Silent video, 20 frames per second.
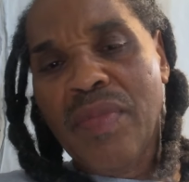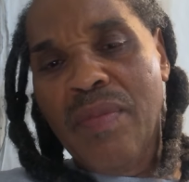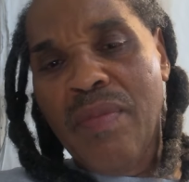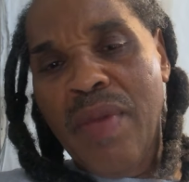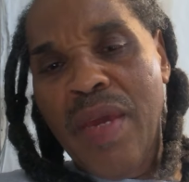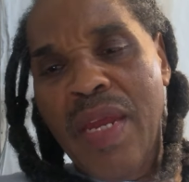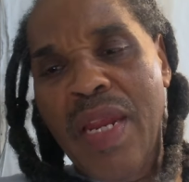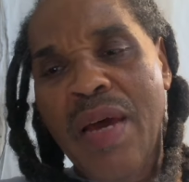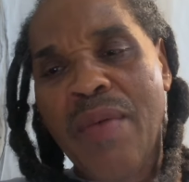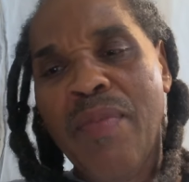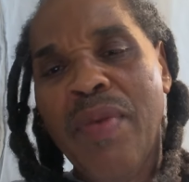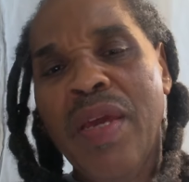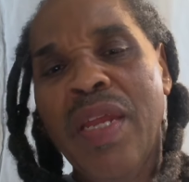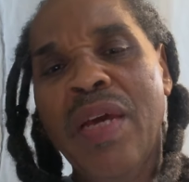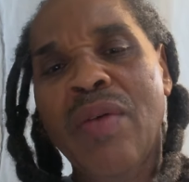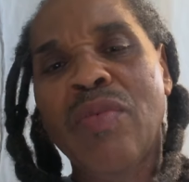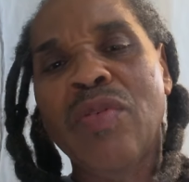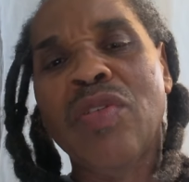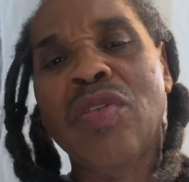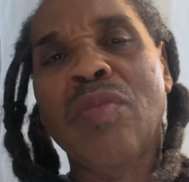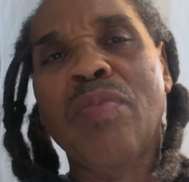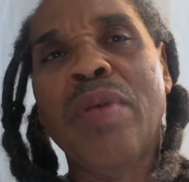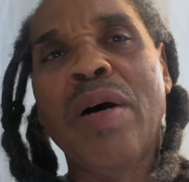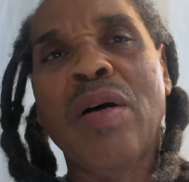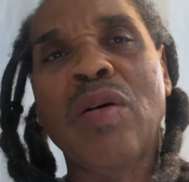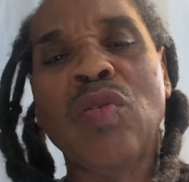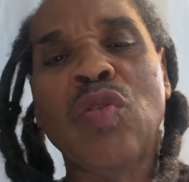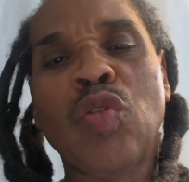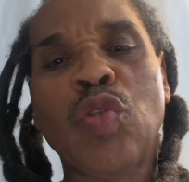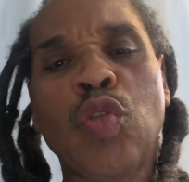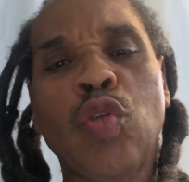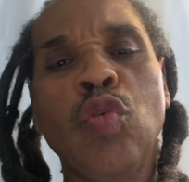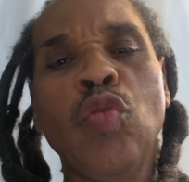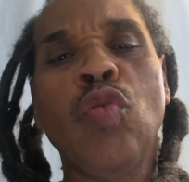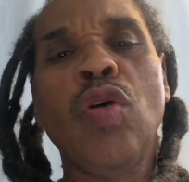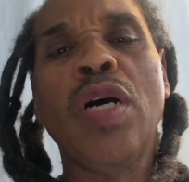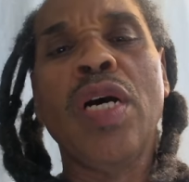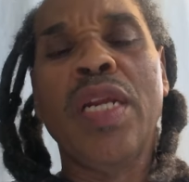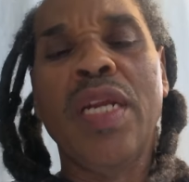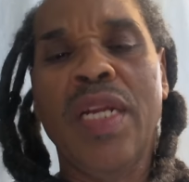Man, I mean, it was about
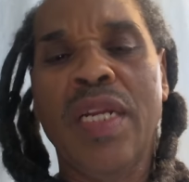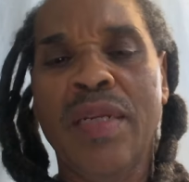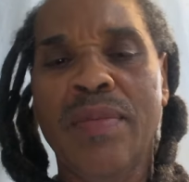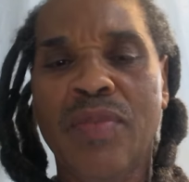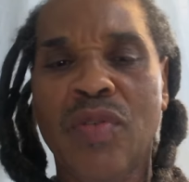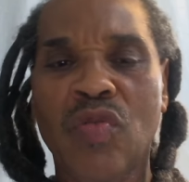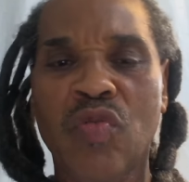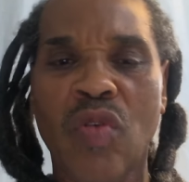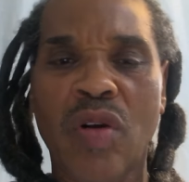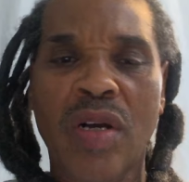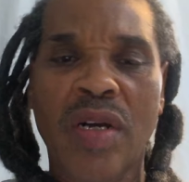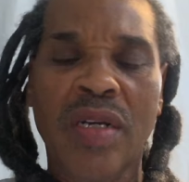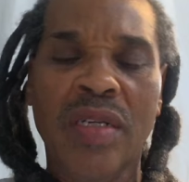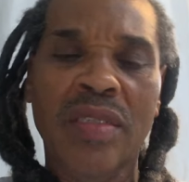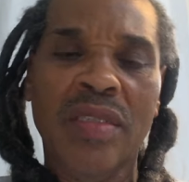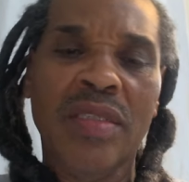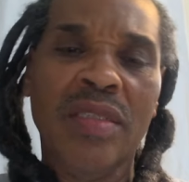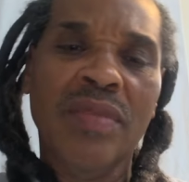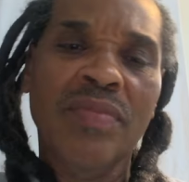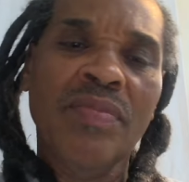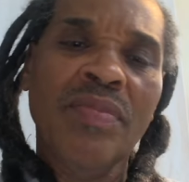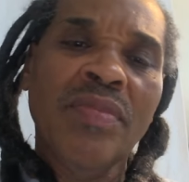200 of them Swans.